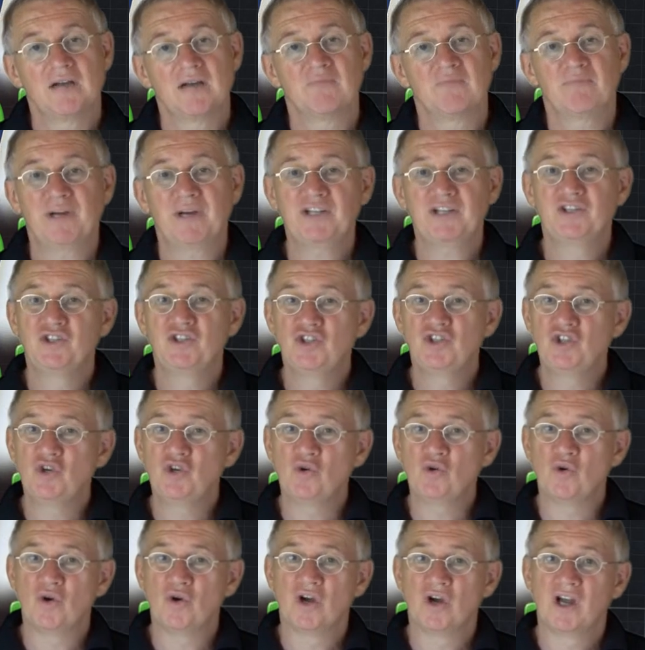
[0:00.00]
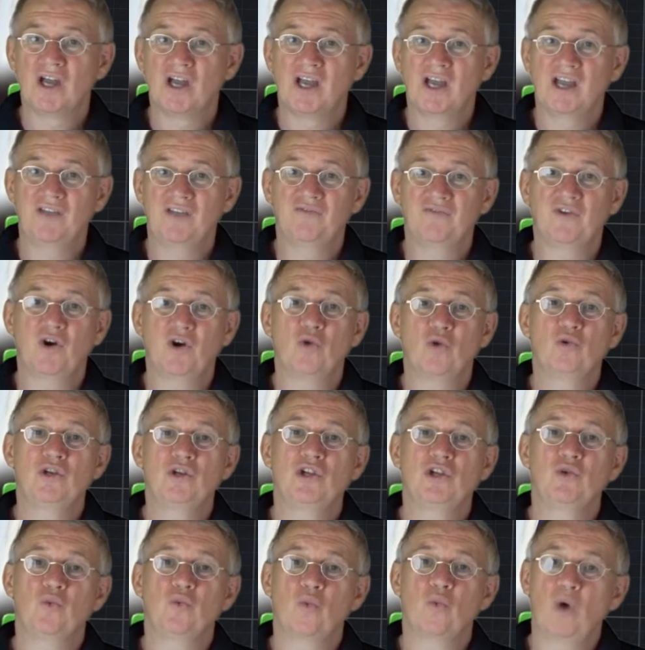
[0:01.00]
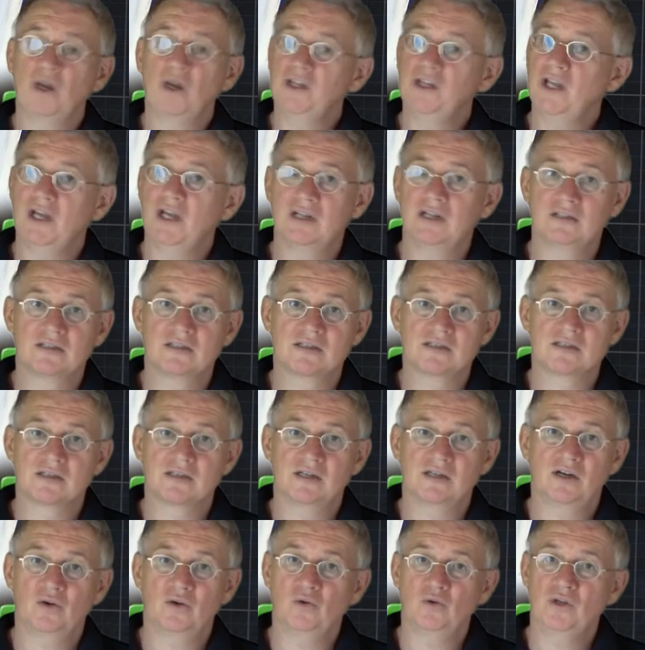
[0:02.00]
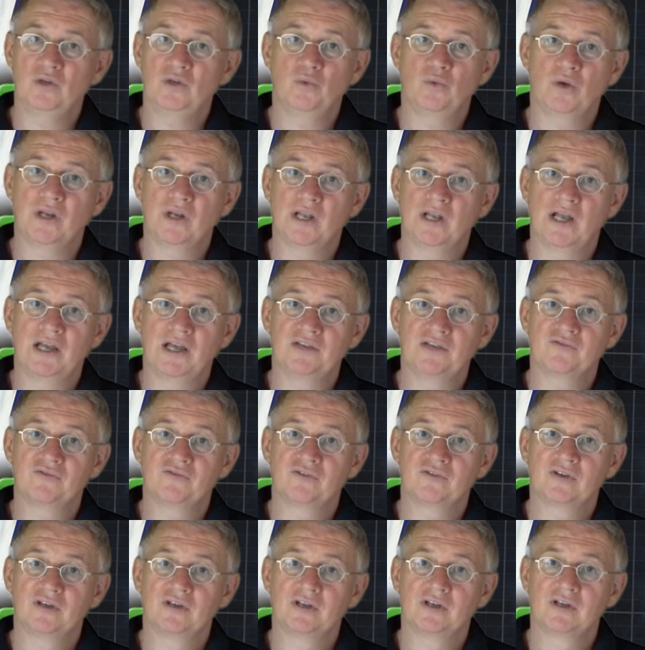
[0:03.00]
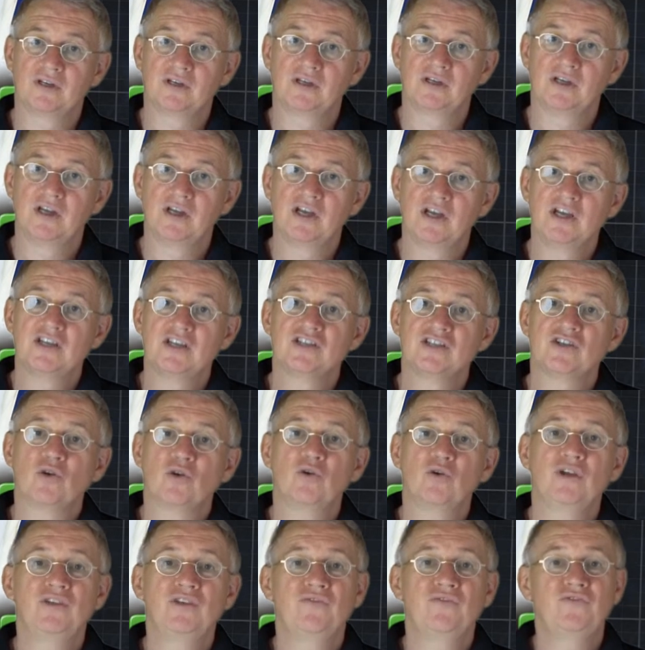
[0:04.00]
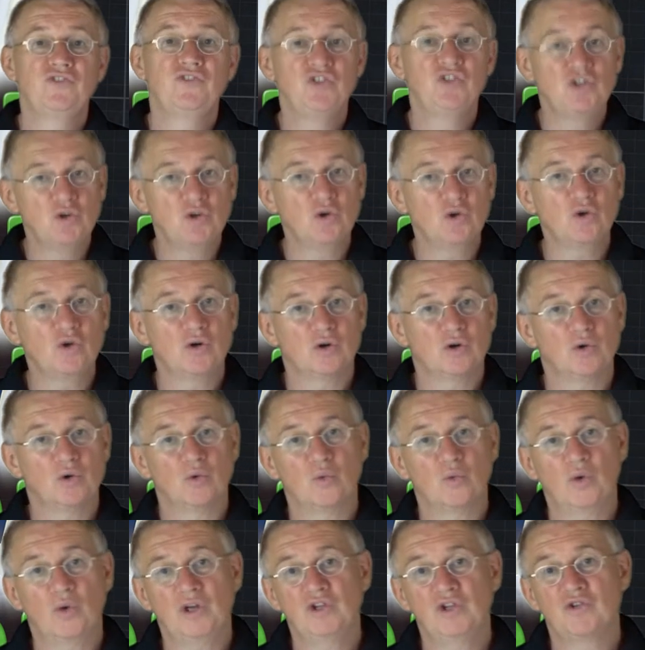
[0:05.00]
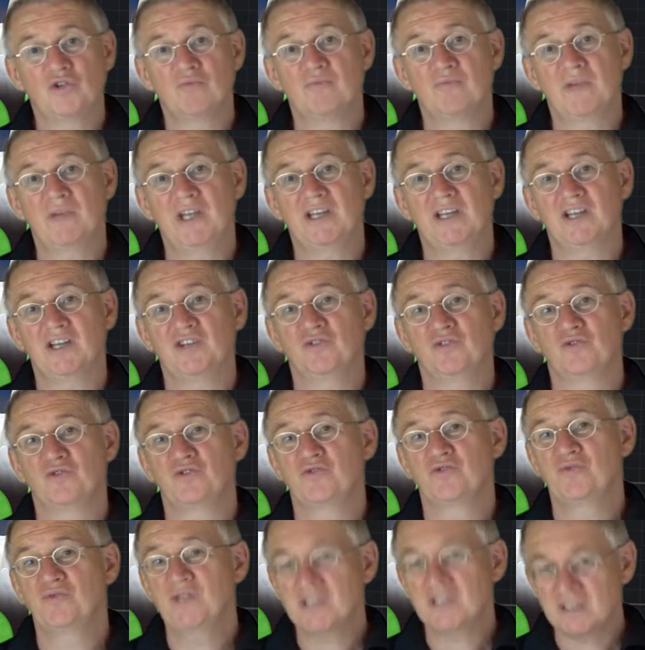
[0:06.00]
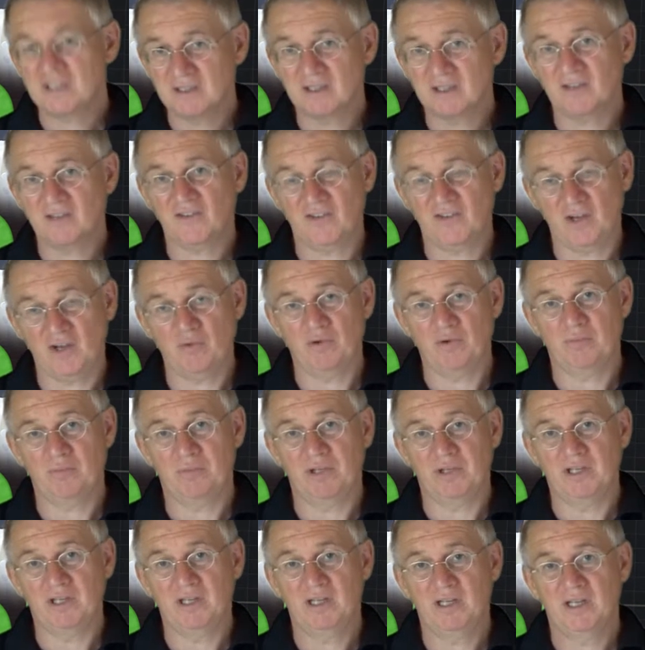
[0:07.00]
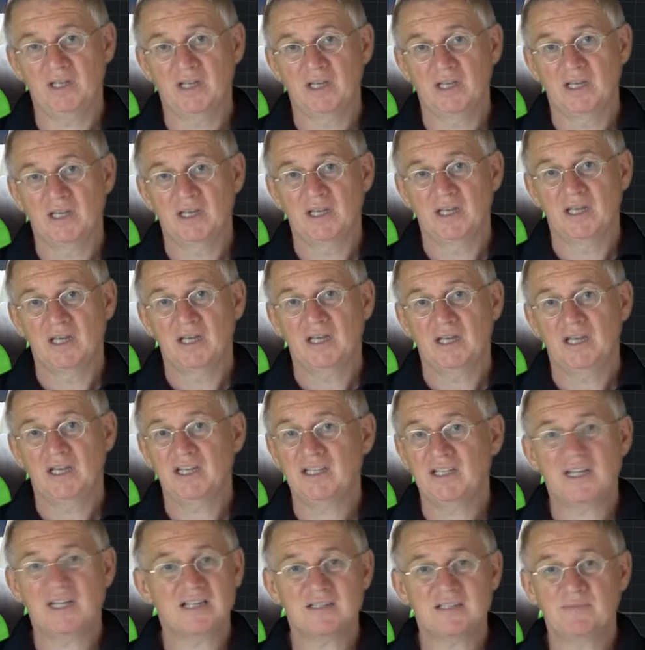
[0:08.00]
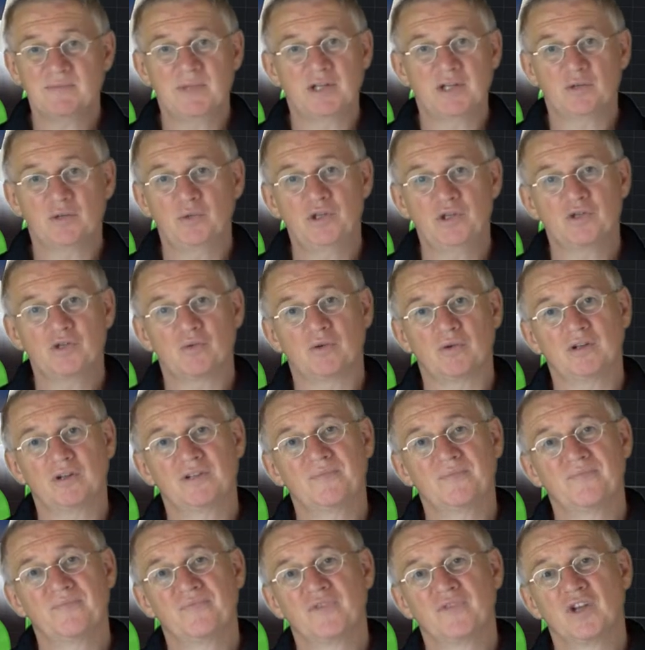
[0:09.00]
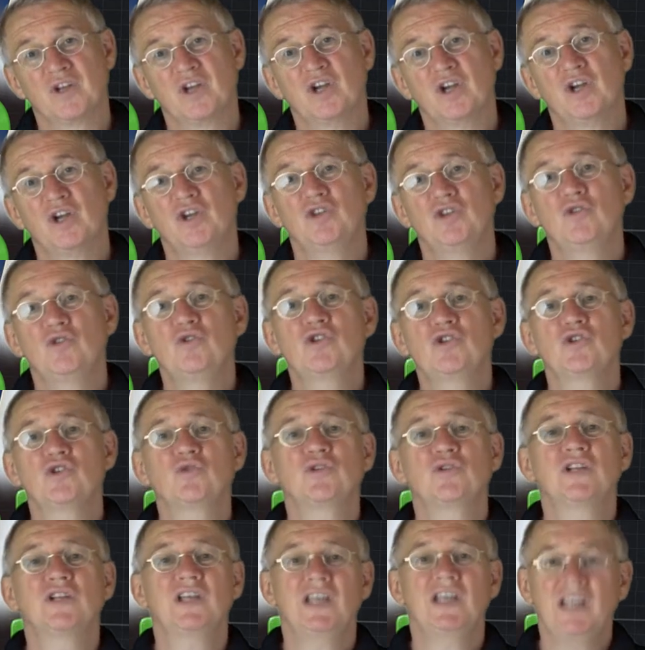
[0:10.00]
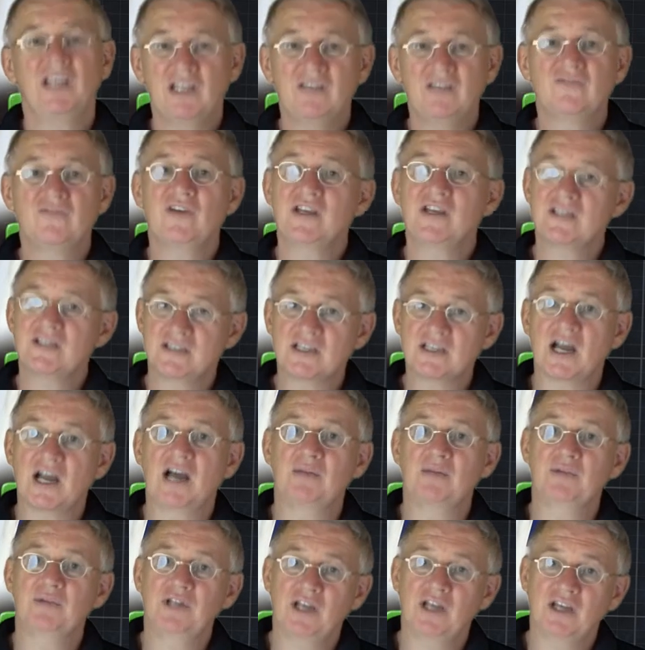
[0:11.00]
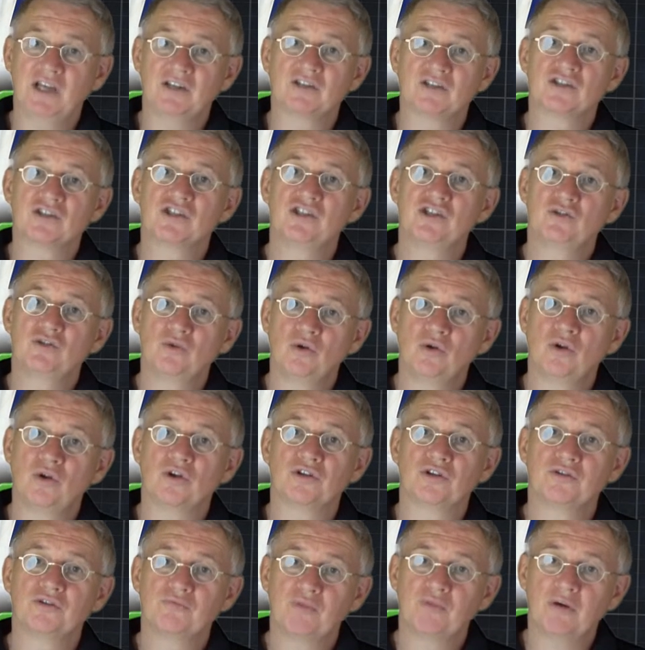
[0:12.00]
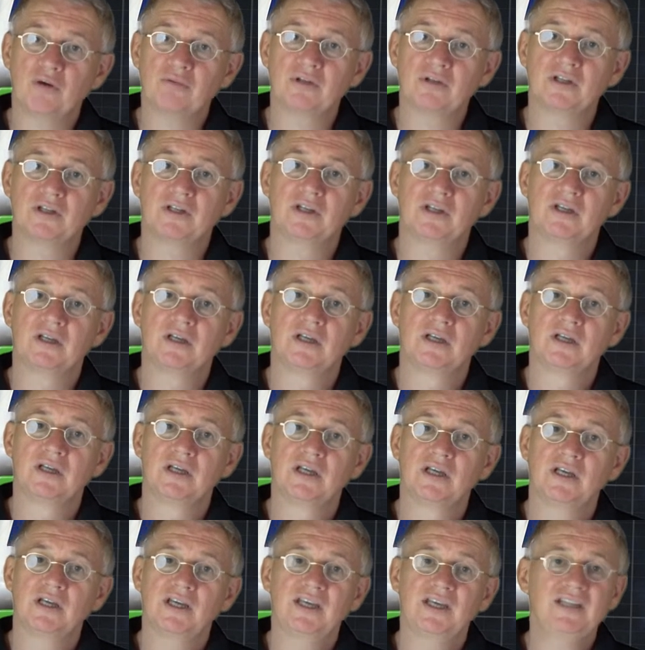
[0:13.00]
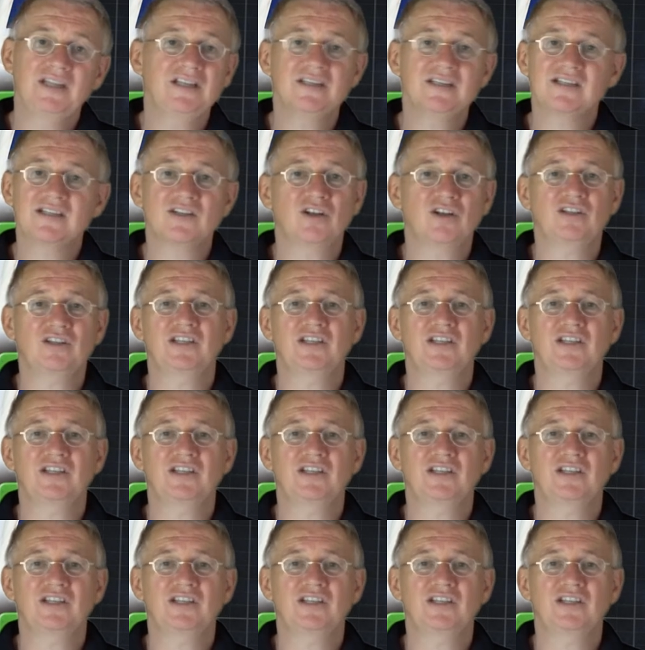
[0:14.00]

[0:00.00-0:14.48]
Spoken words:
But you have only one health, only one life. So if you want to make a nutritional therapy, it doesn't matter which one, you should invest time and energy to learn it properly. It is not